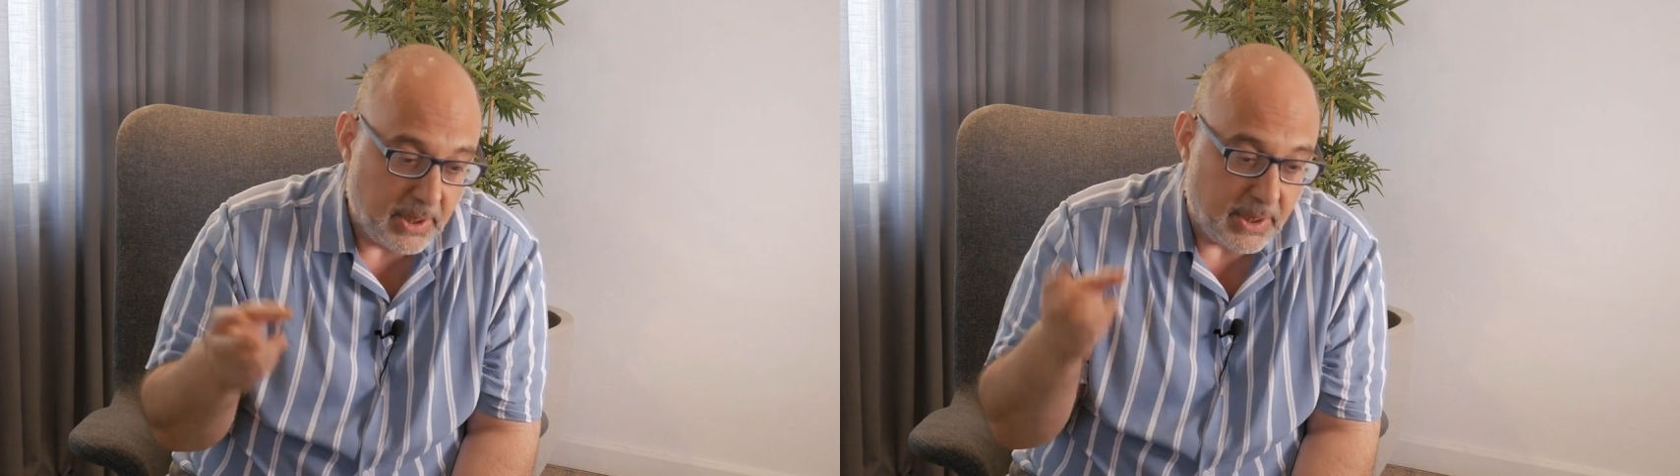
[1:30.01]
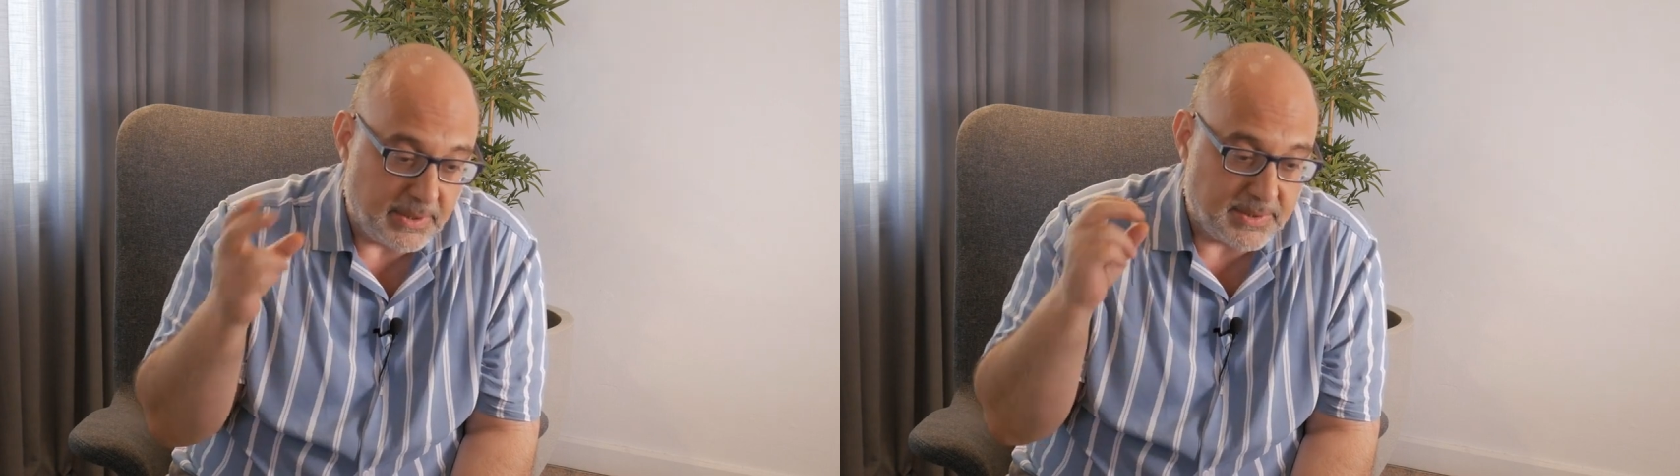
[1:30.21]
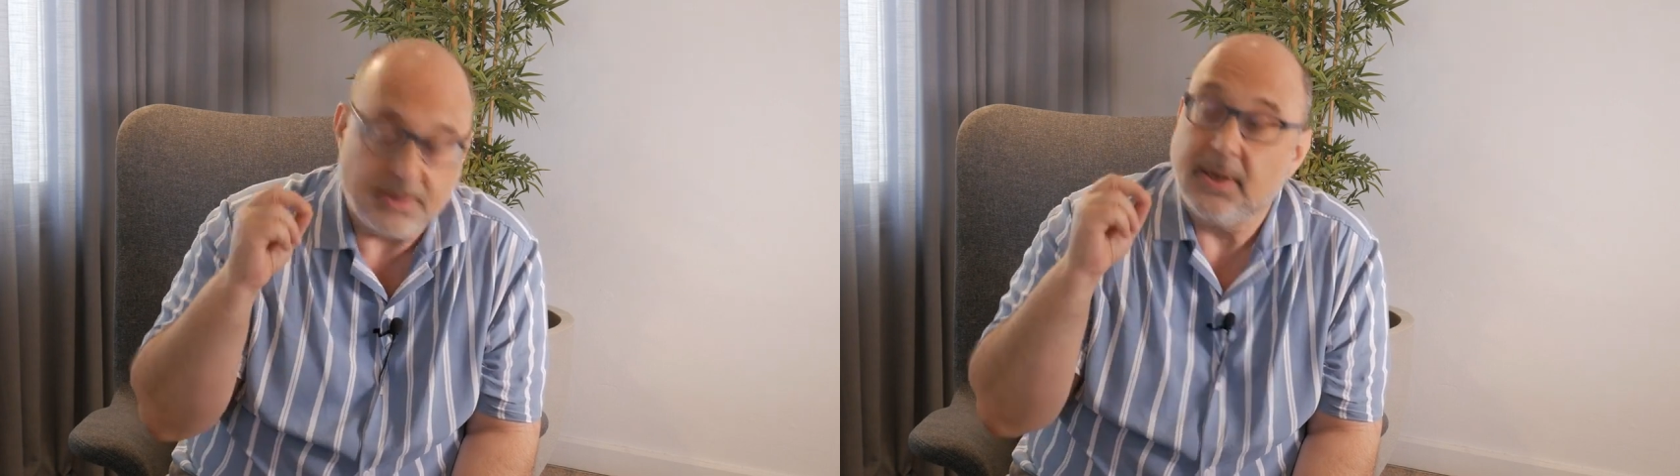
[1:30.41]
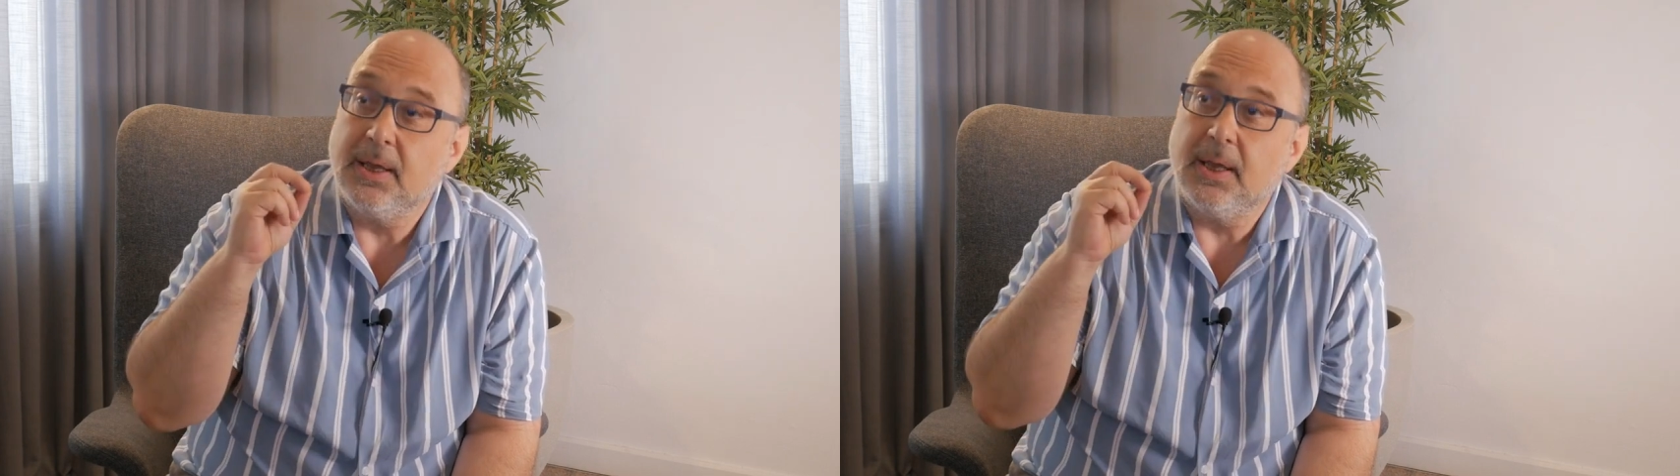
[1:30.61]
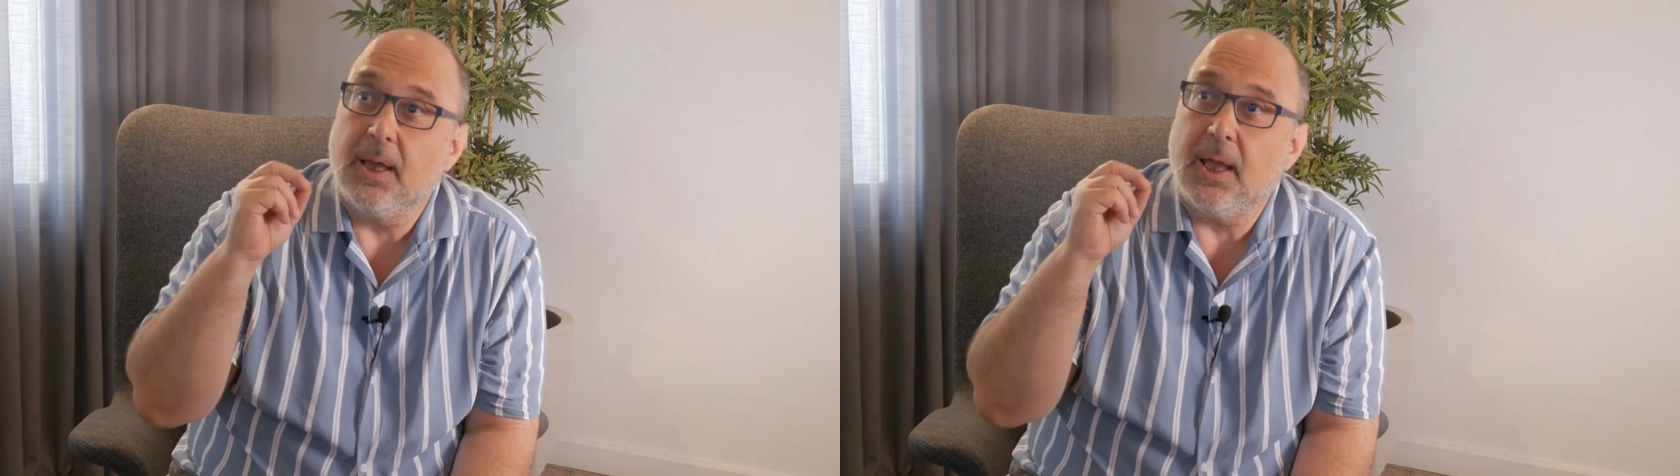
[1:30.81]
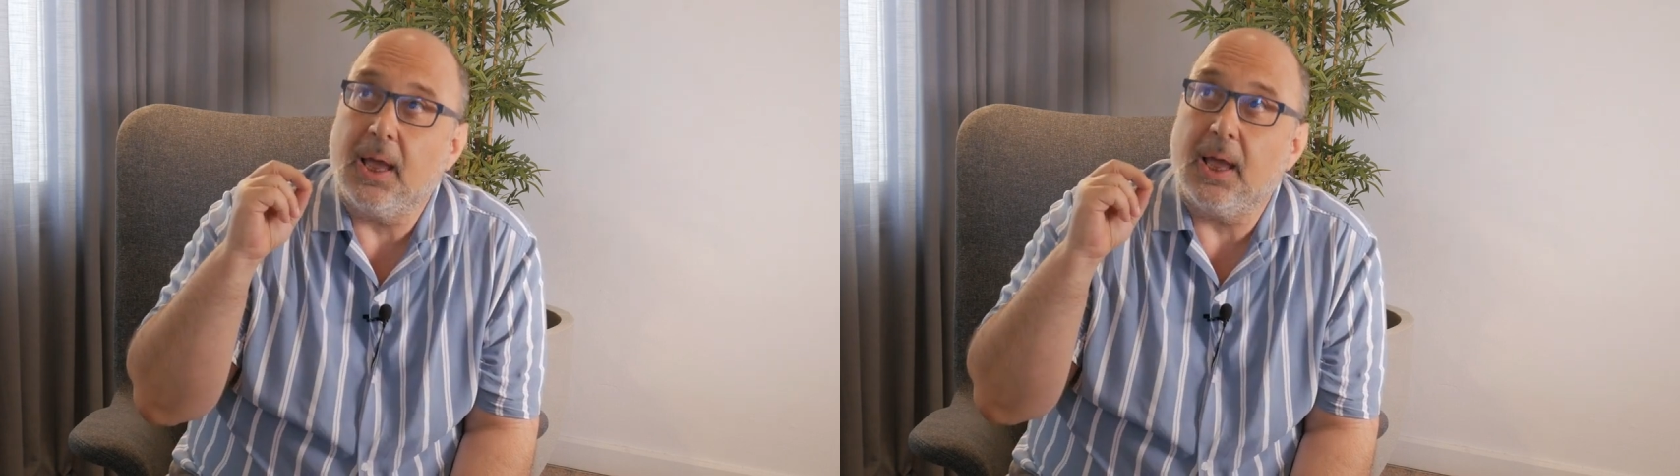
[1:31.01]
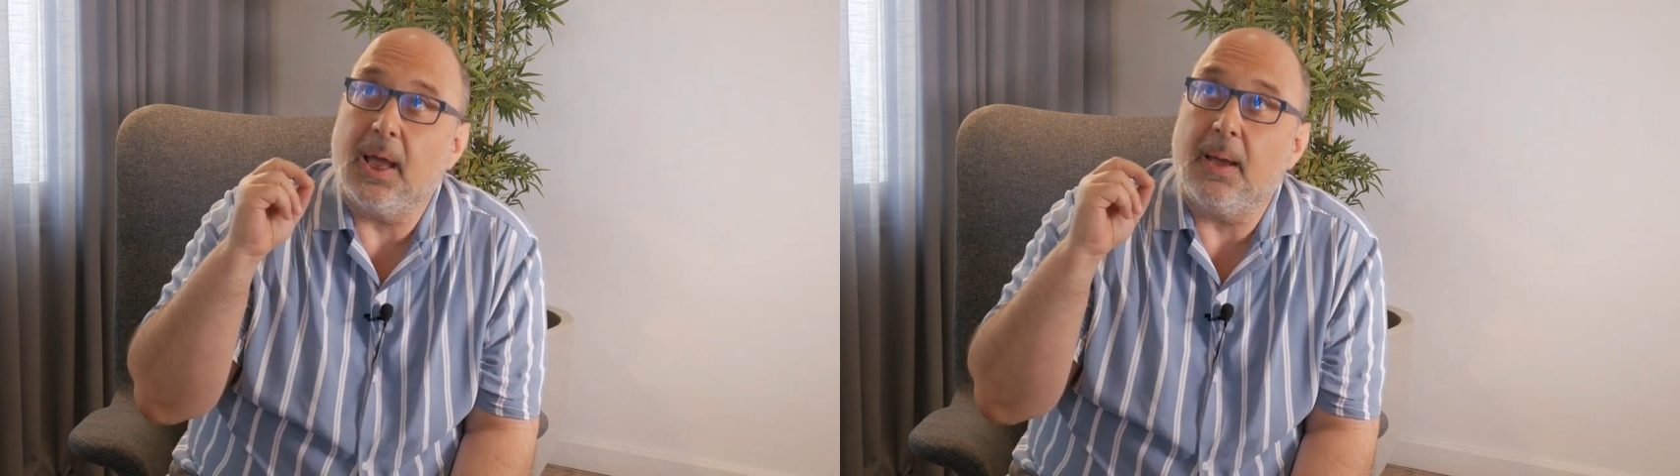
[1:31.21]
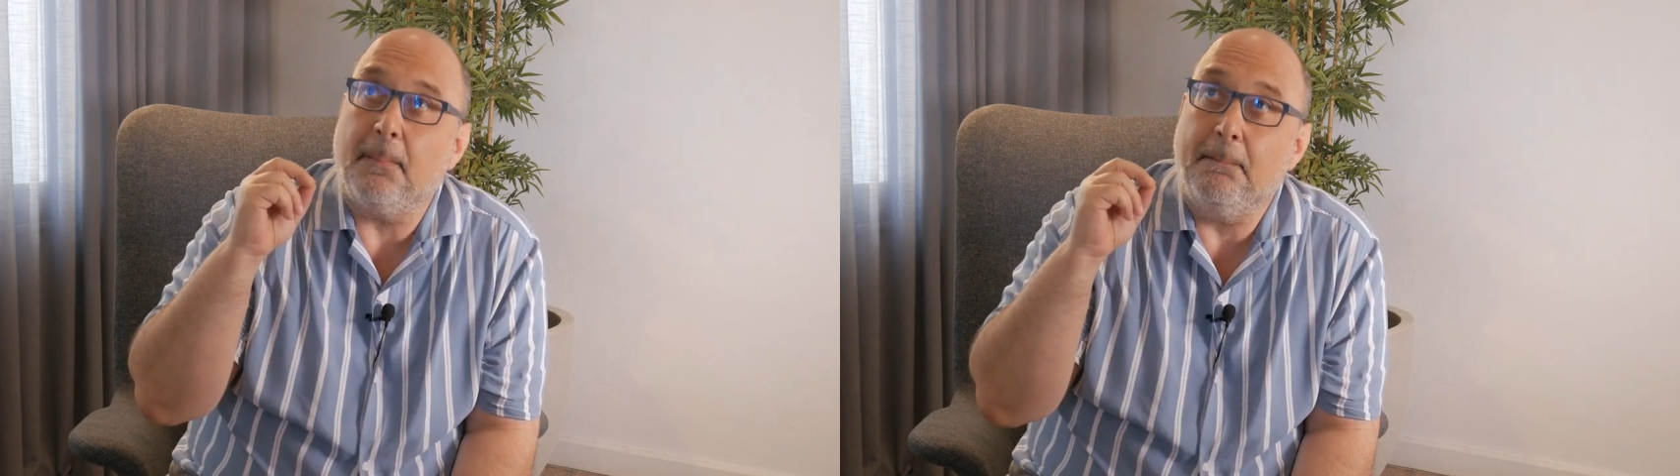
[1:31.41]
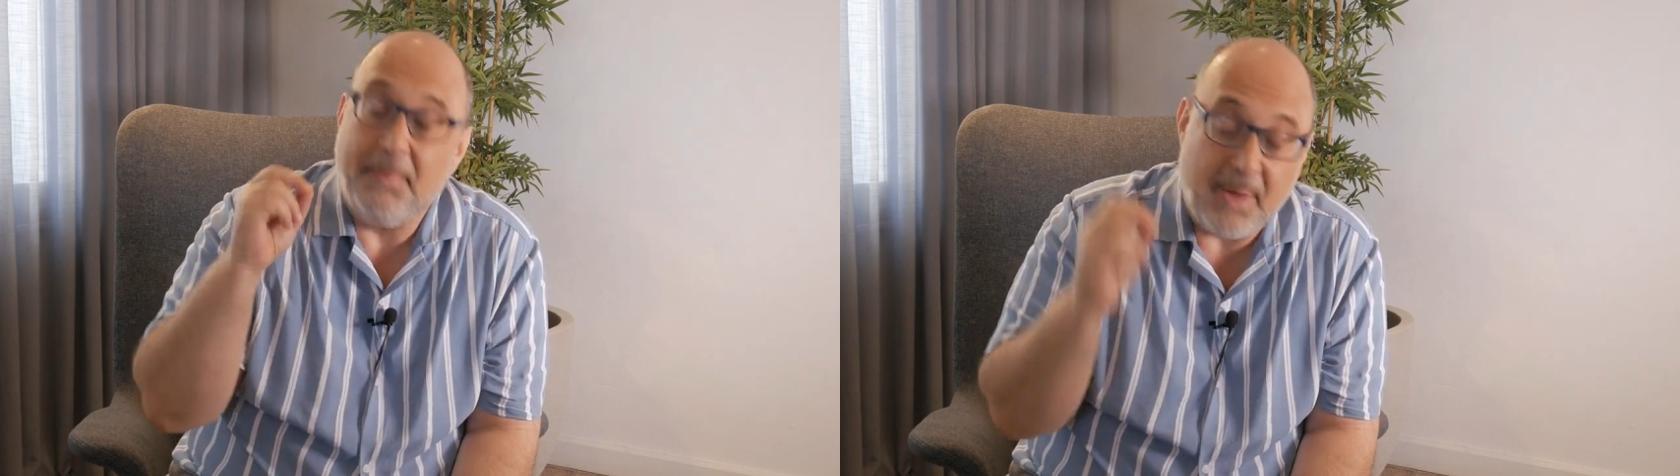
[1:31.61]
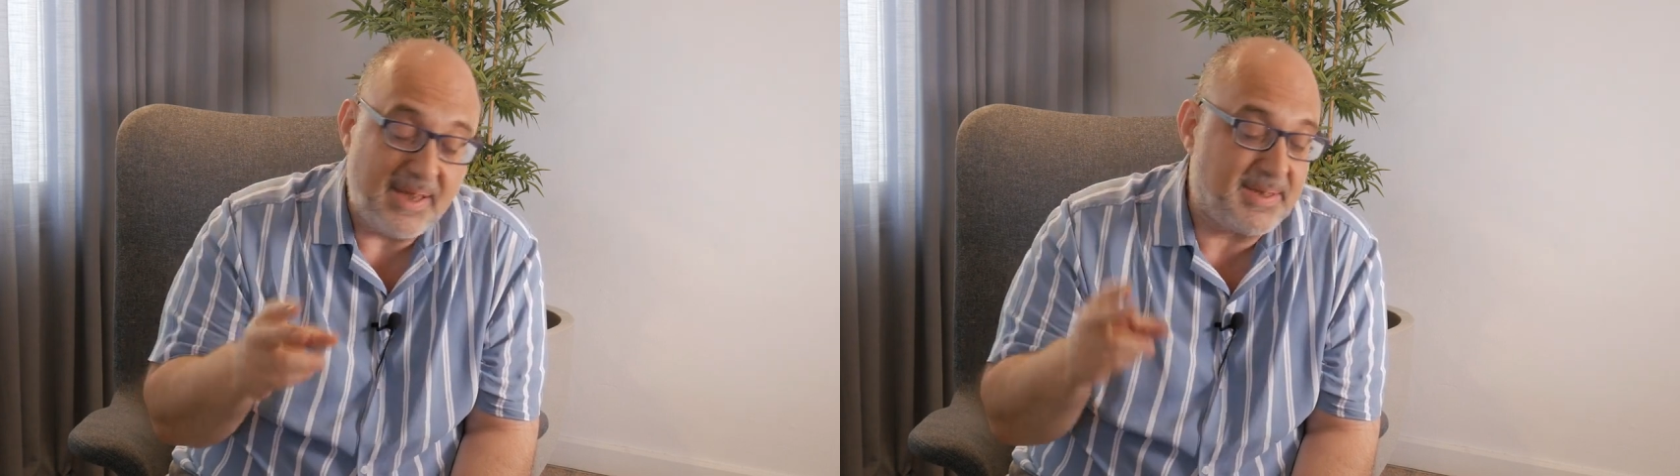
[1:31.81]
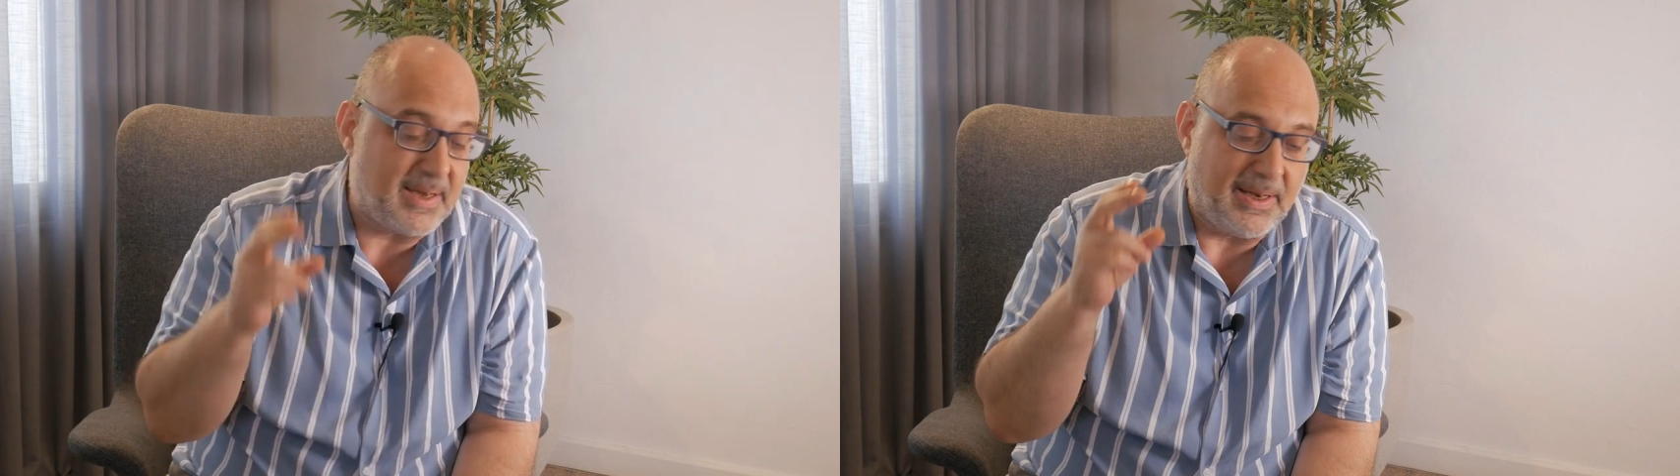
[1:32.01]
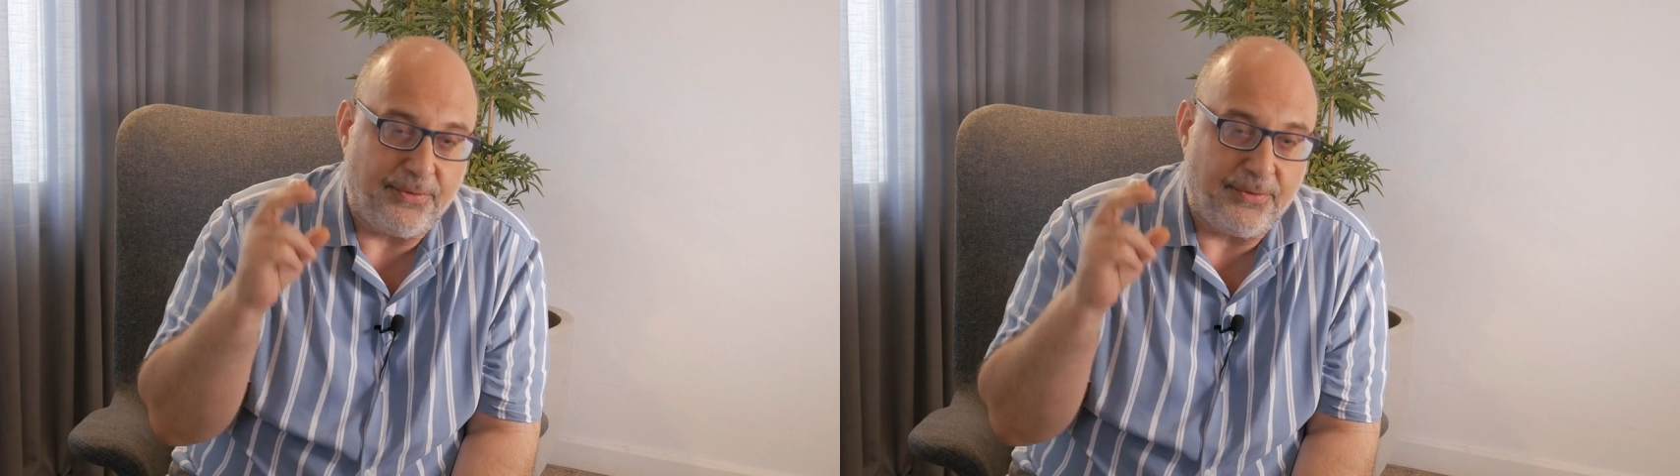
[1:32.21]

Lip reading: It basically